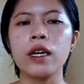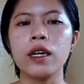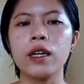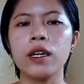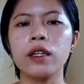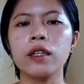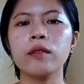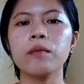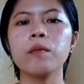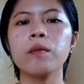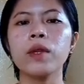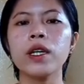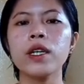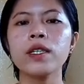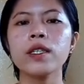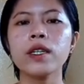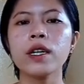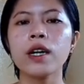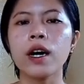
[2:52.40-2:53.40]
and
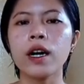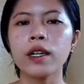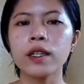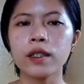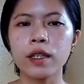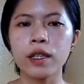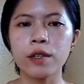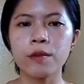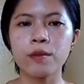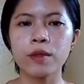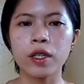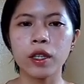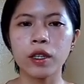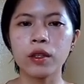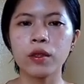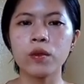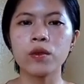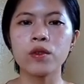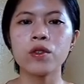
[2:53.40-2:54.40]
placing items
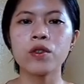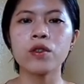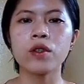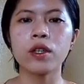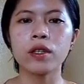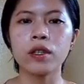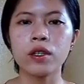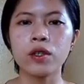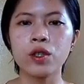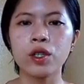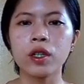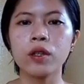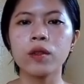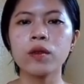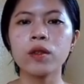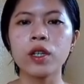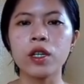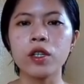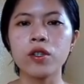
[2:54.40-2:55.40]
into strategic
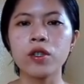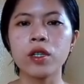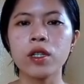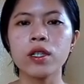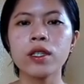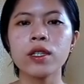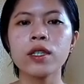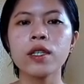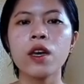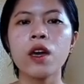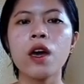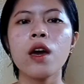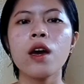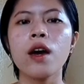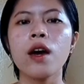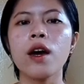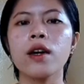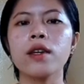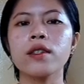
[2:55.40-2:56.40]
locations
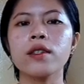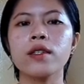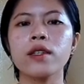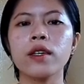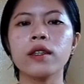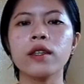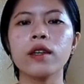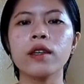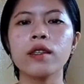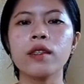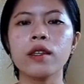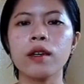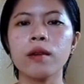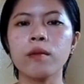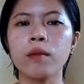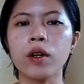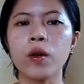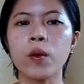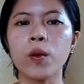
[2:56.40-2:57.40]
and setting
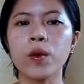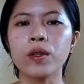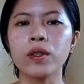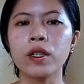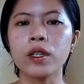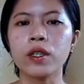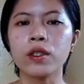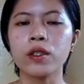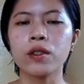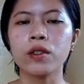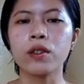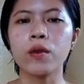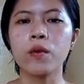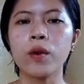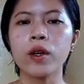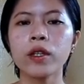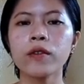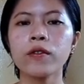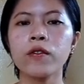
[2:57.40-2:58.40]
them according to the
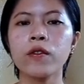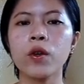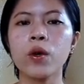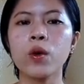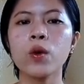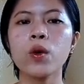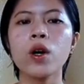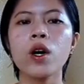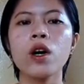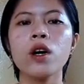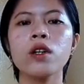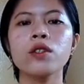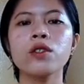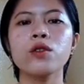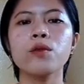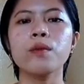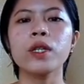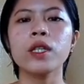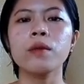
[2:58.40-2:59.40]
workflow
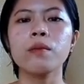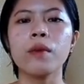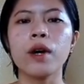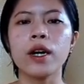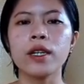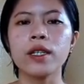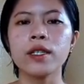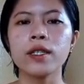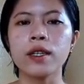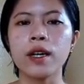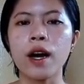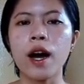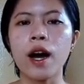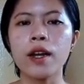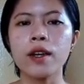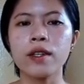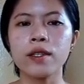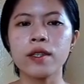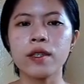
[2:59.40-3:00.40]
to minimize
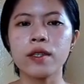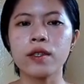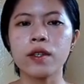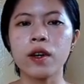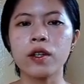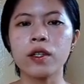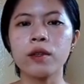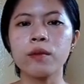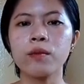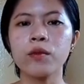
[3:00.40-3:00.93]
unnecessary